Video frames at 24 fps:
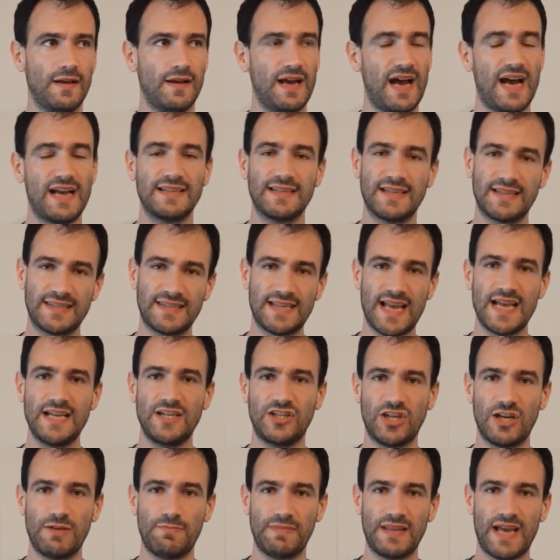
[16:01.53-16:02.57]
As I say,
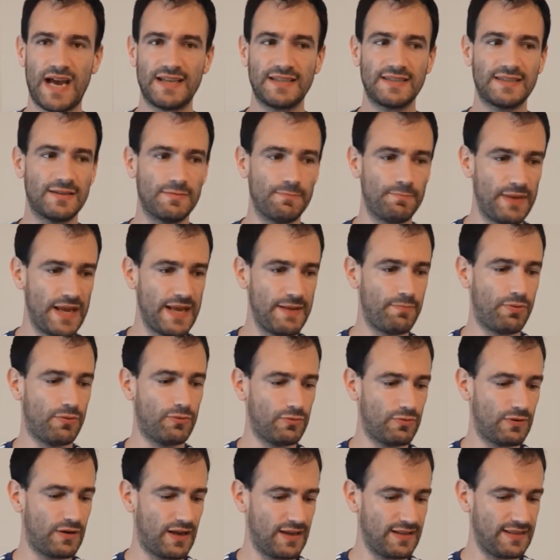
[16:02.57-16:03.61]
gymnasts and
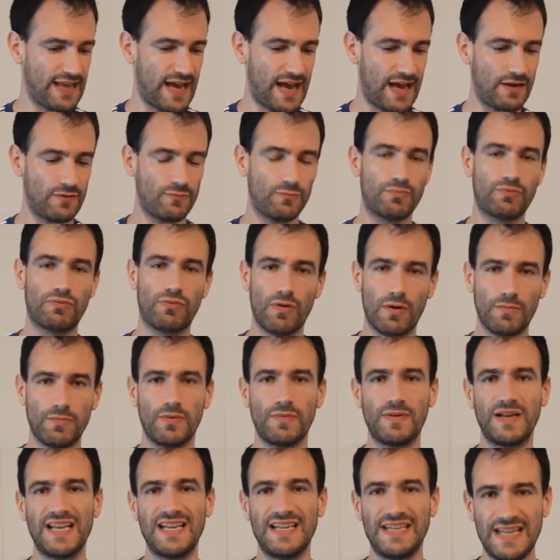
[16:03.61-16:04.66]
people like that
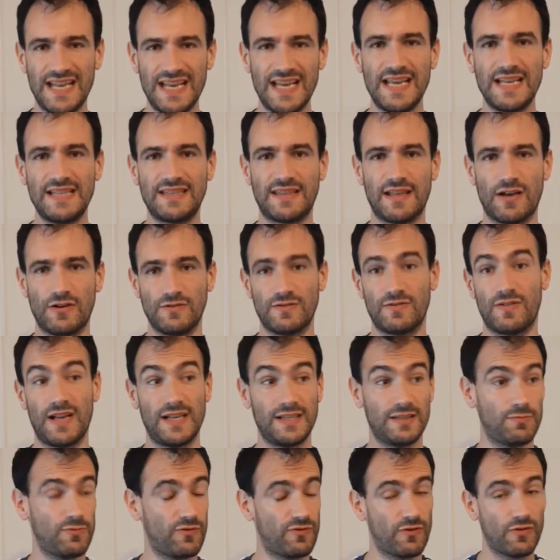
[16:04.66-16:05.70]
probably need those
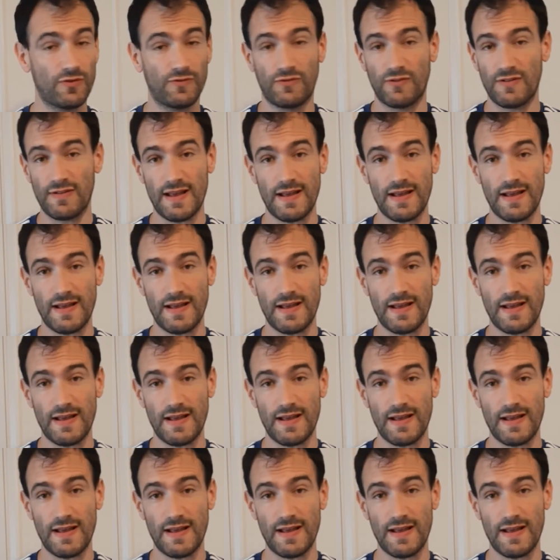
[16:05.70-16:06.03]
flexible.